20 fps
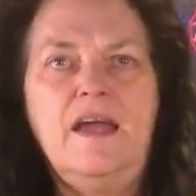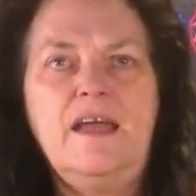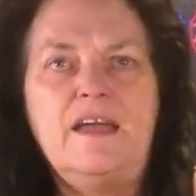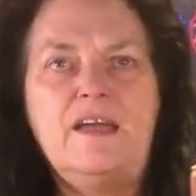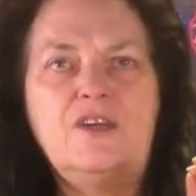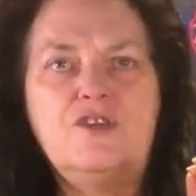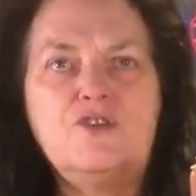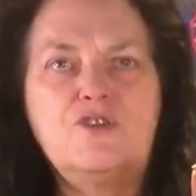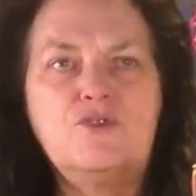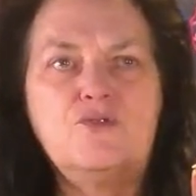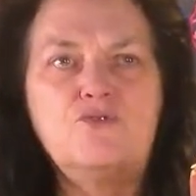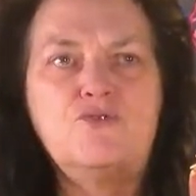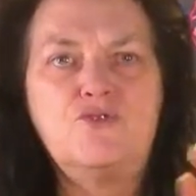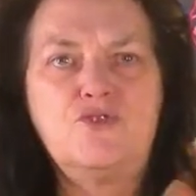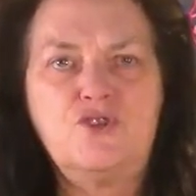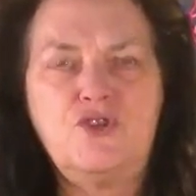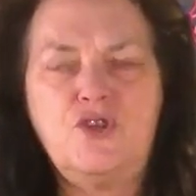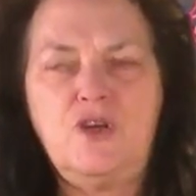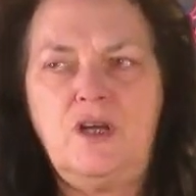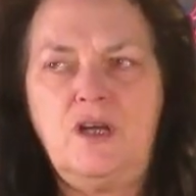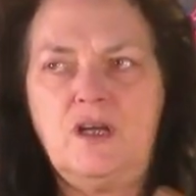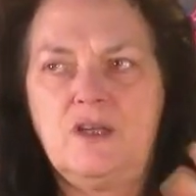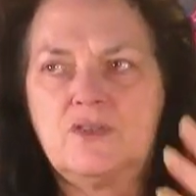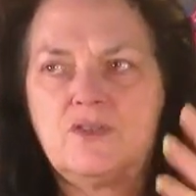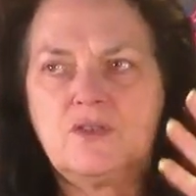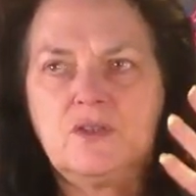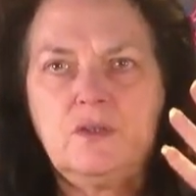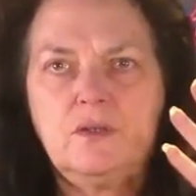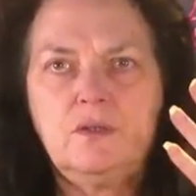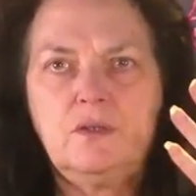is you just
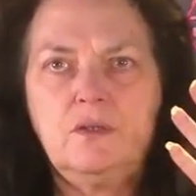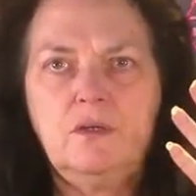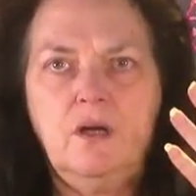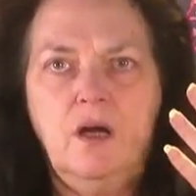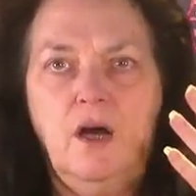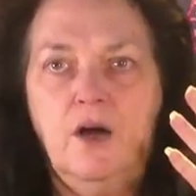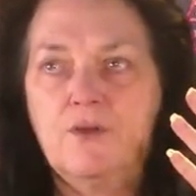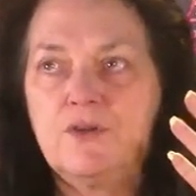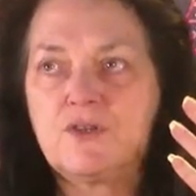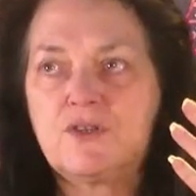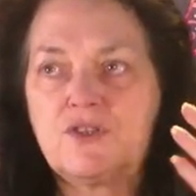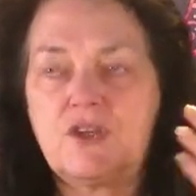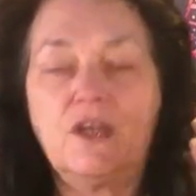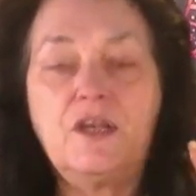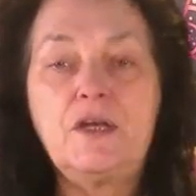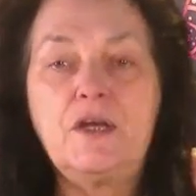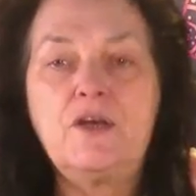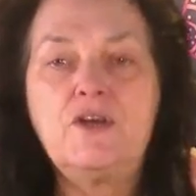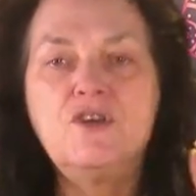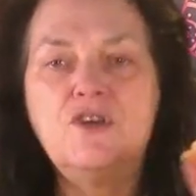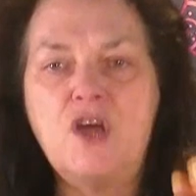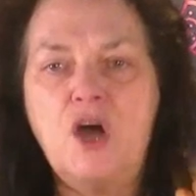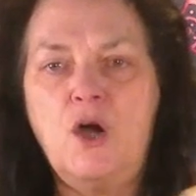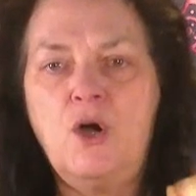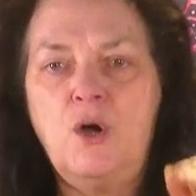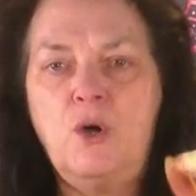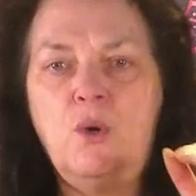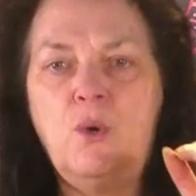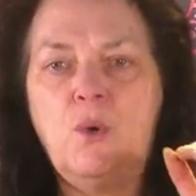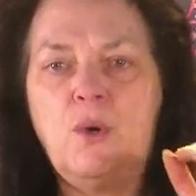all of a sudden
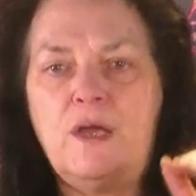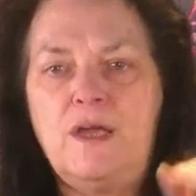know